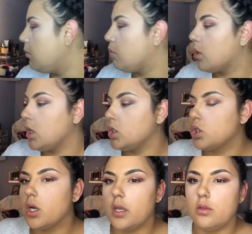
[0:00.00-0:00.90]
I'm pretty
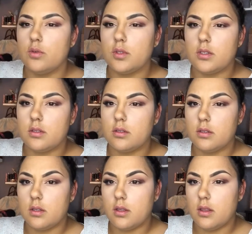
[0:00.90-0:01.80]
sure I used
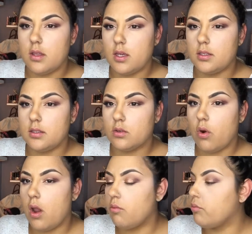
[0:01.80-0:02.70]
this
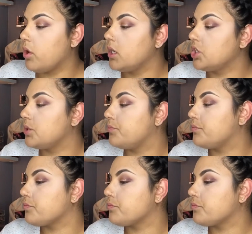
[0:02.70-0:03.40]
crown brush,